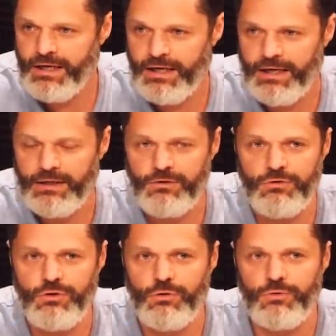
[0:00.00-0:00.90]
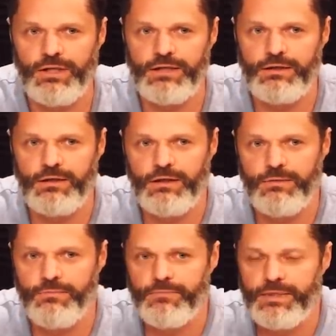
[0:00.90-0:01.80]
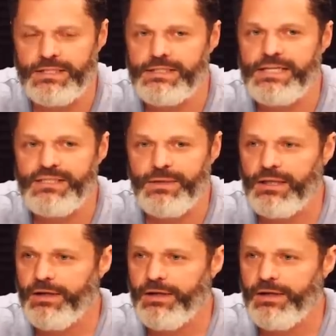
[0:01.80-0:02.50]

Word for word: and showed that his assessment,